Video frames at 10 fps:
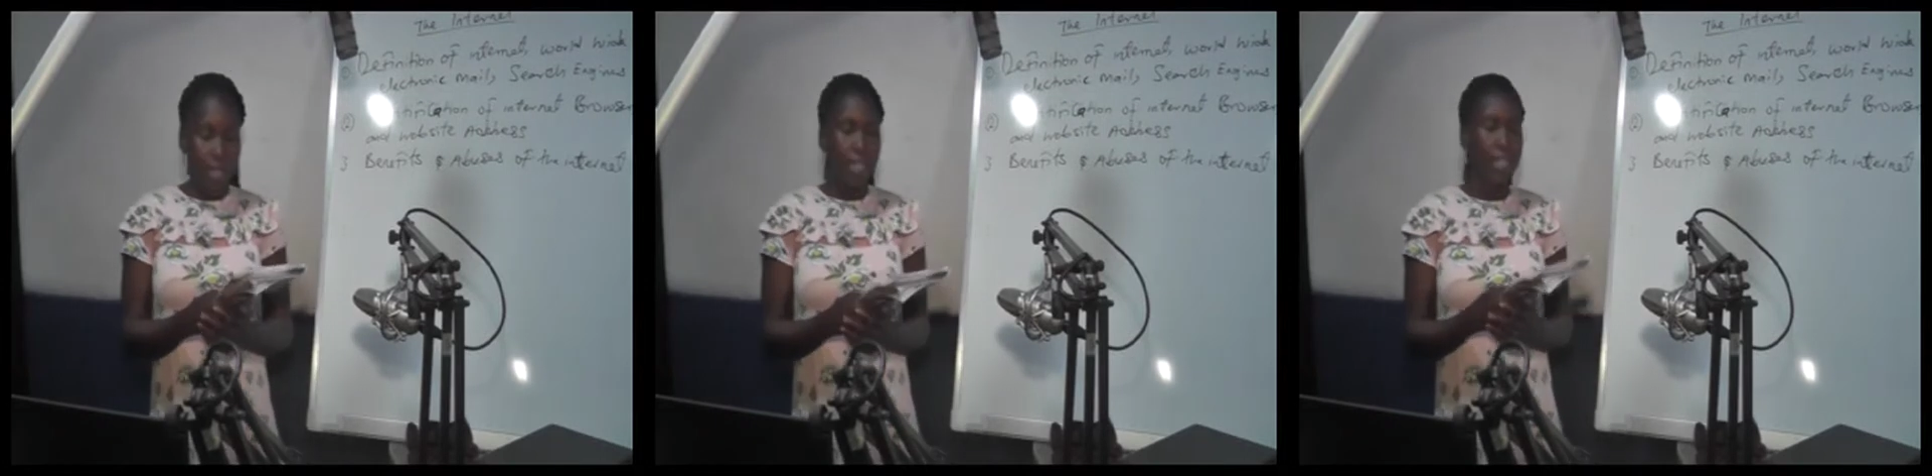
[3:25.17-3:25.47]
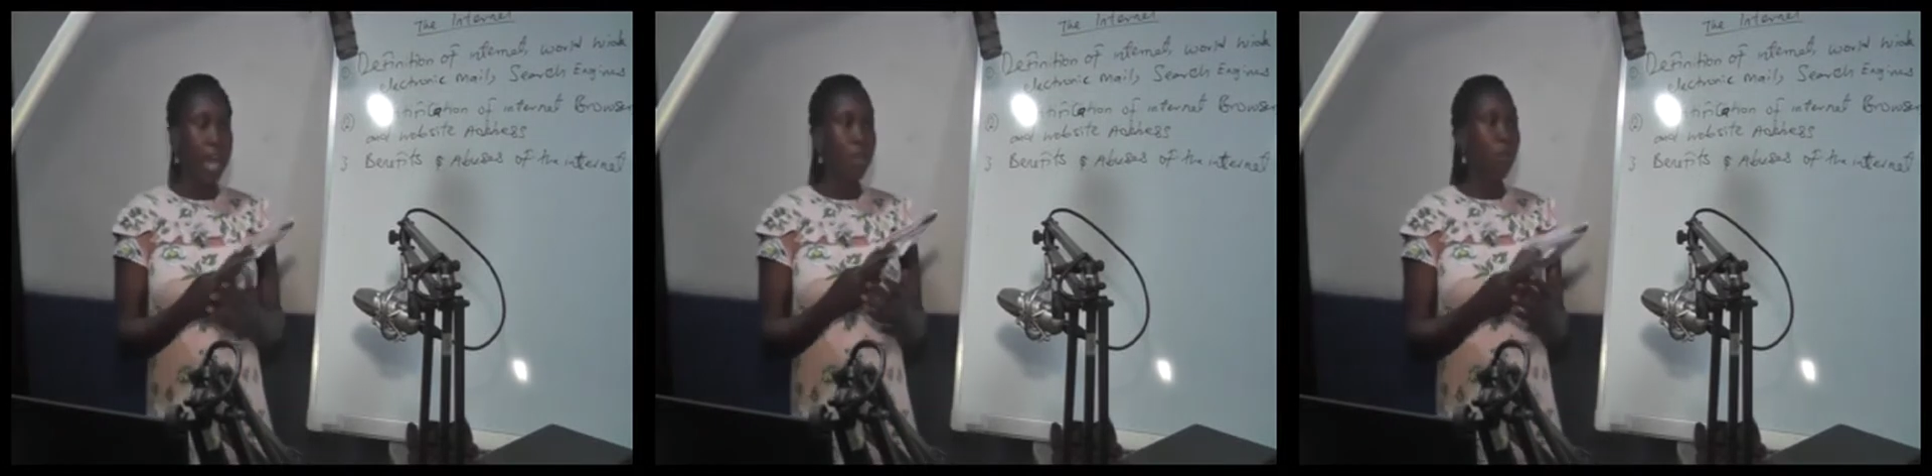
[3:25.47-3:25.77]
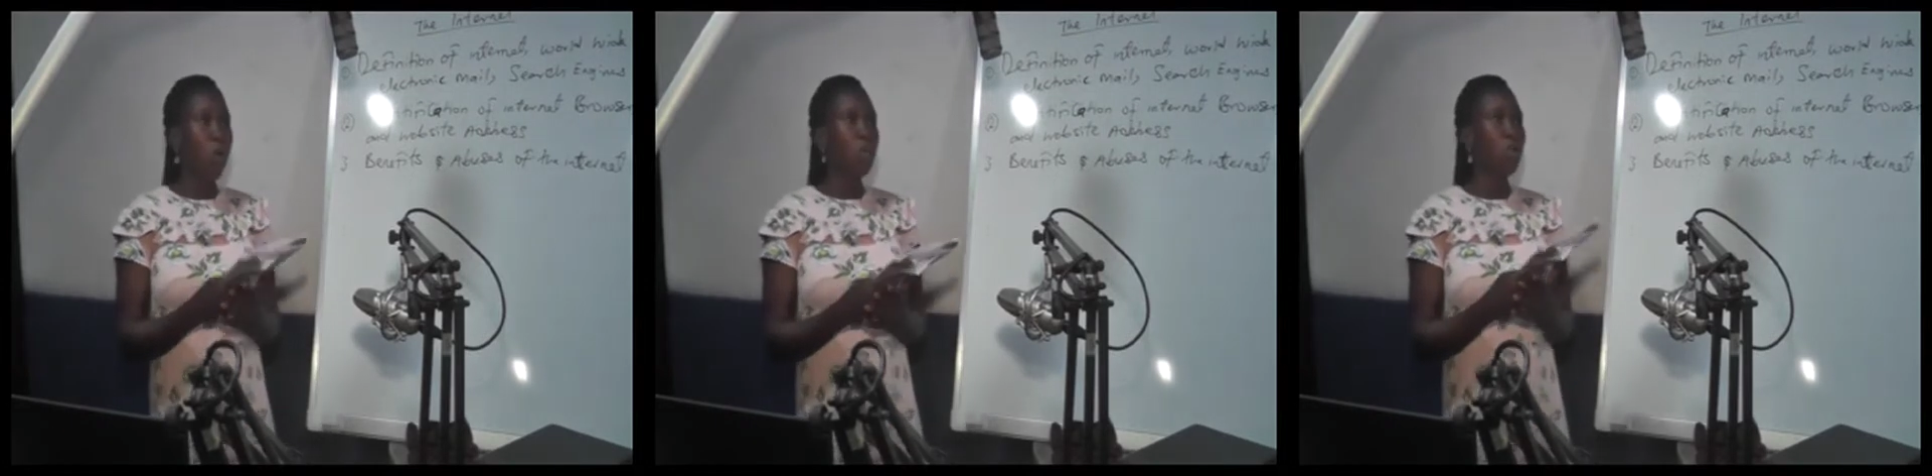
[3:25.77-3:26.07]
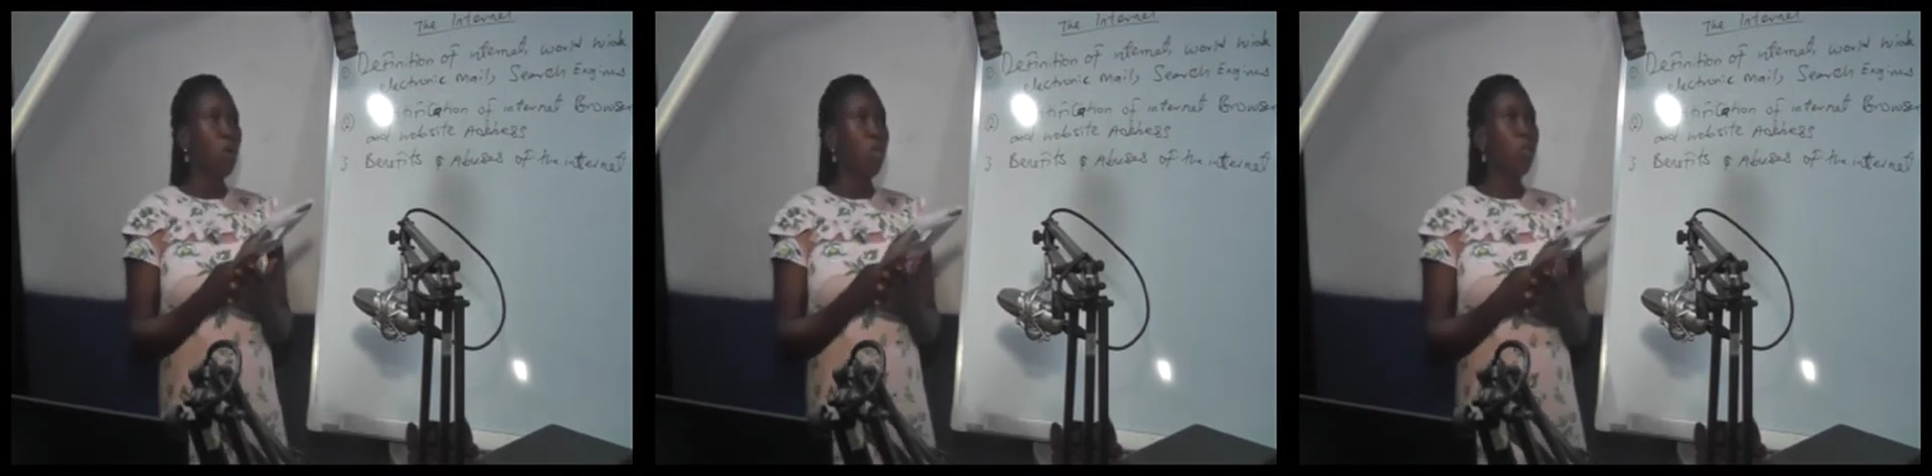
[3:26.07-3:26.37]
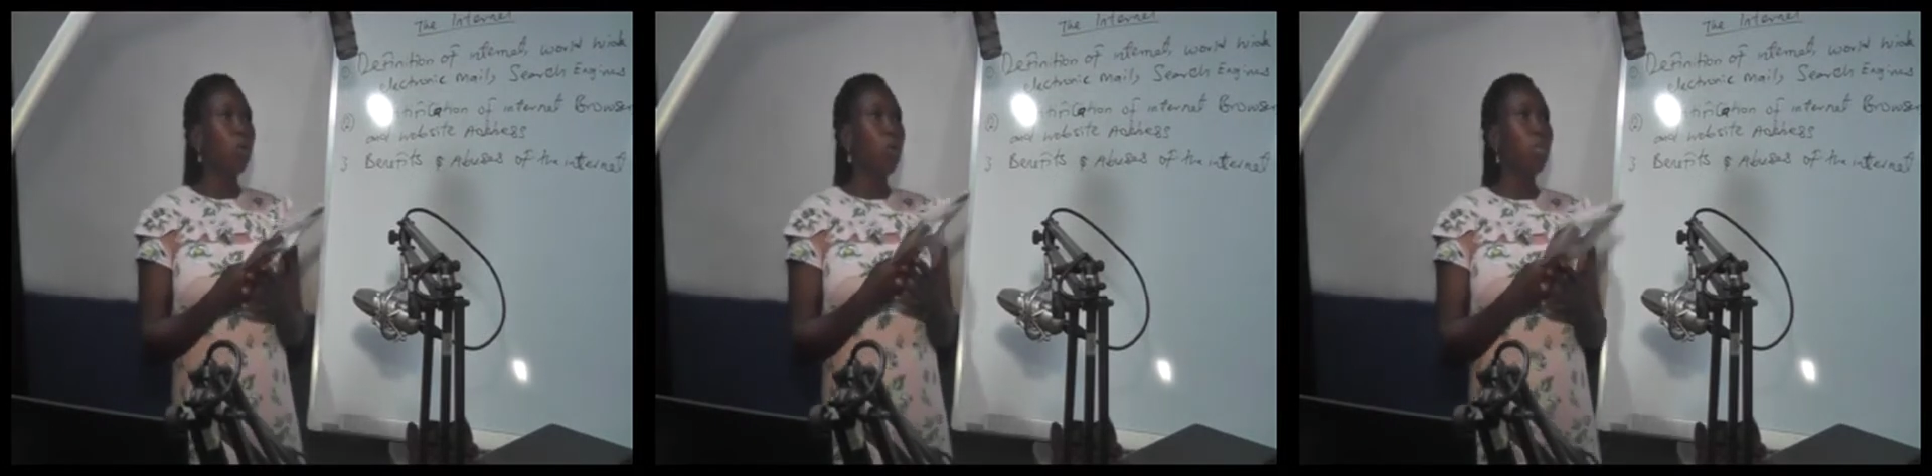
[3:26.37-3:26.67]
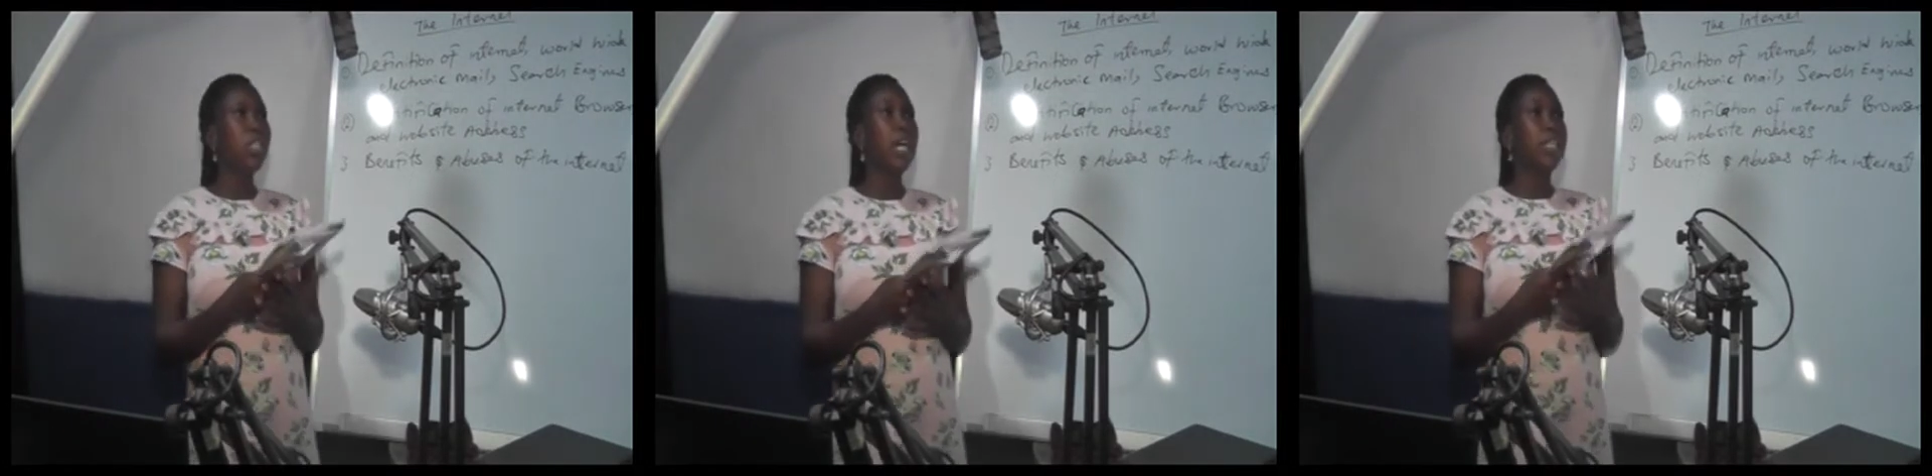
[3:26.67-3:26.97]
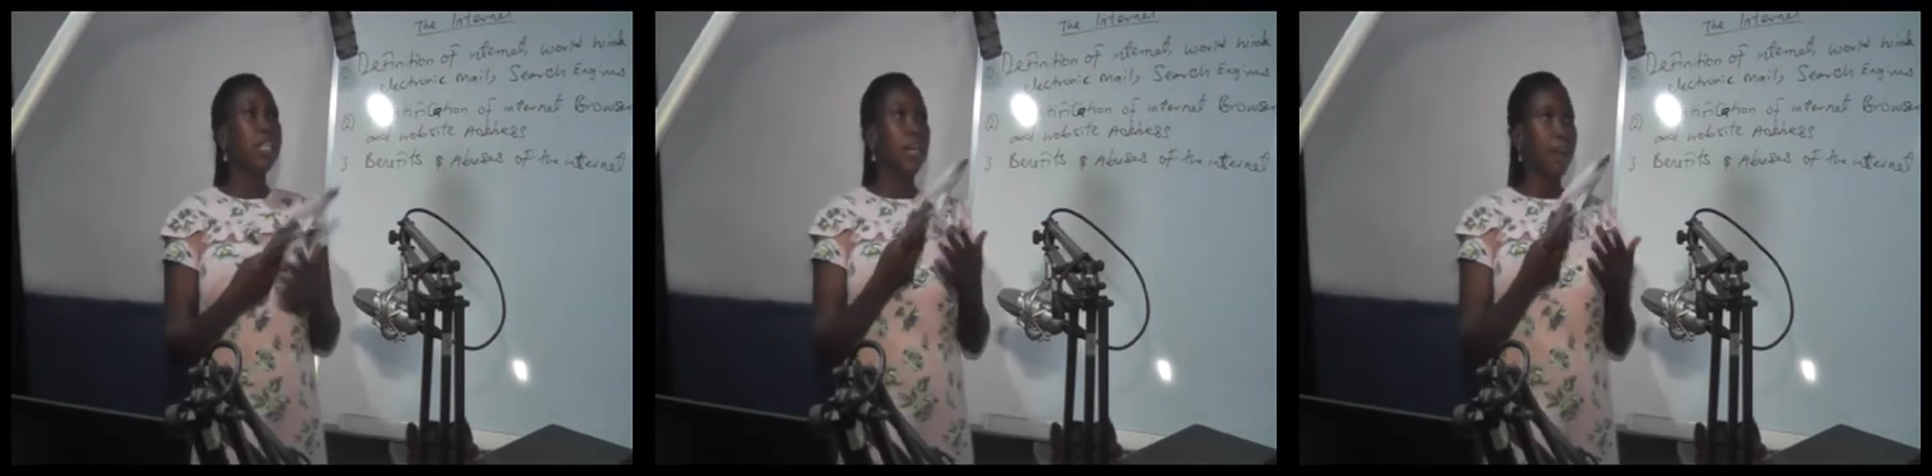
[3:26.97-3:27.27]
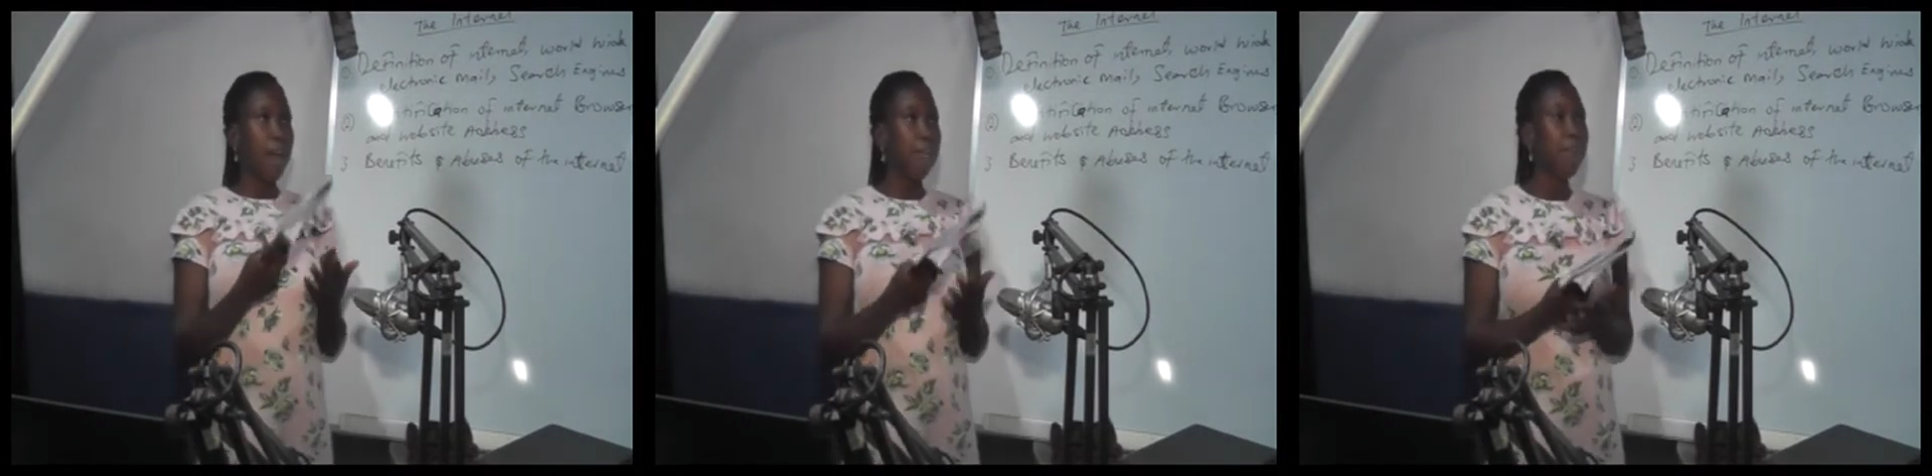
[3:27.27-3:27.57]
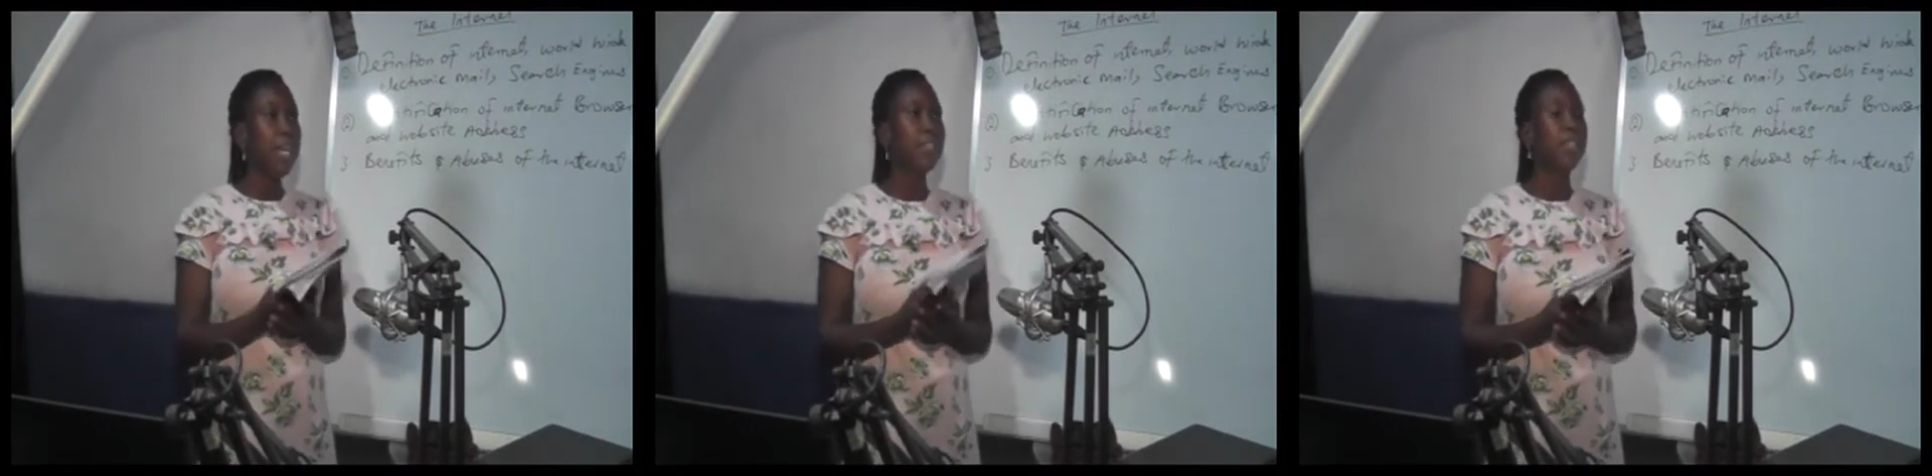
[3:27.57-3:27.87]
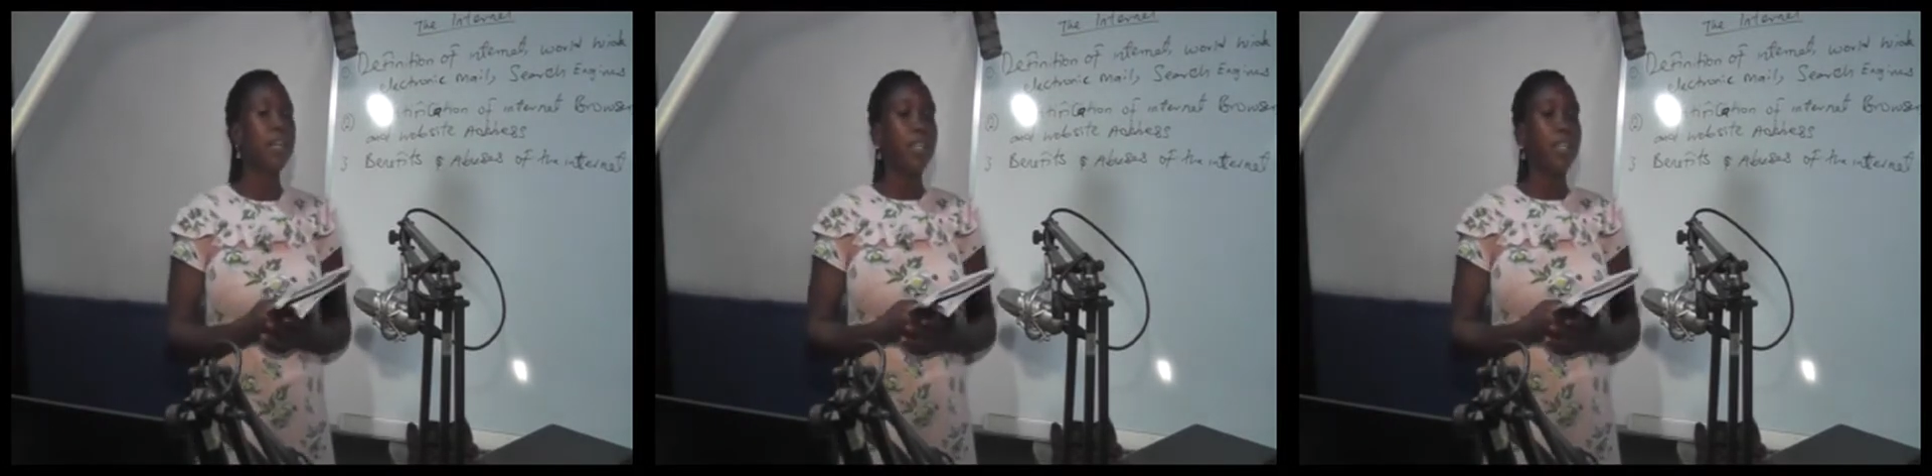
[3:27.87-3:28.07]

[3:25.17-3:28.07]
It can also include the graphics,